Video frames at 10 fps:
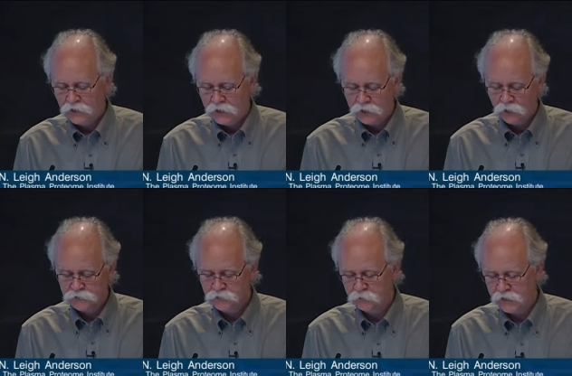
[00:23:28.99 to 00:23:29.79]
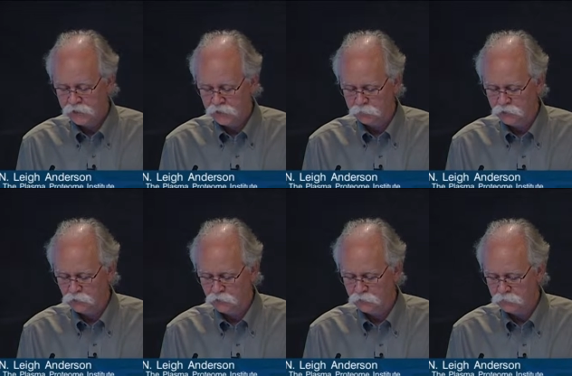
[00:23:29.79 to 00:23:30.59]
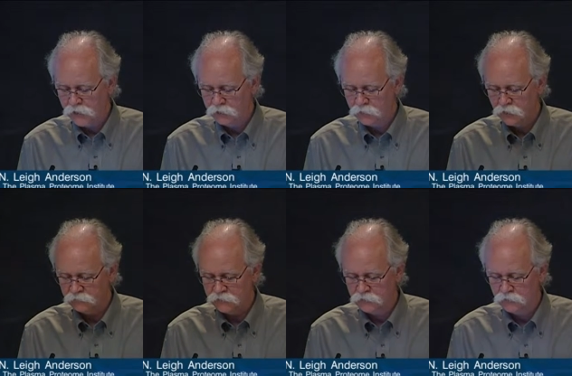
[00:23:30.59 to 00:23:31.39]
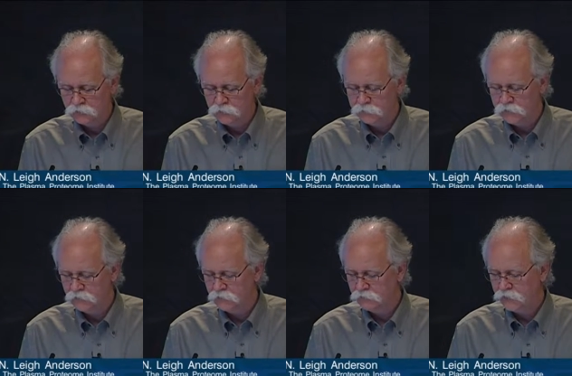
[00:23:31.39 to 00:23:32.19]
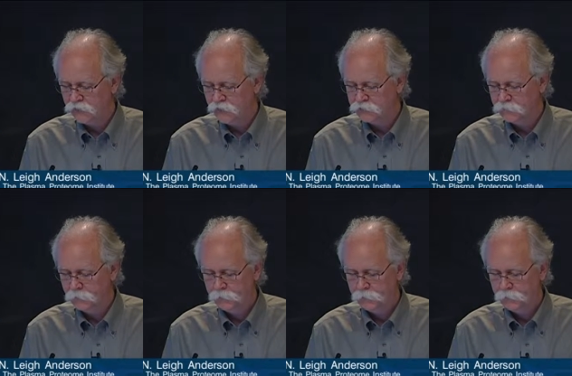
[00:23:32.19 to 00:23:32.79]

and also magnetic bead work with Mandy Paulovich and her group at uh, Fred Hutch.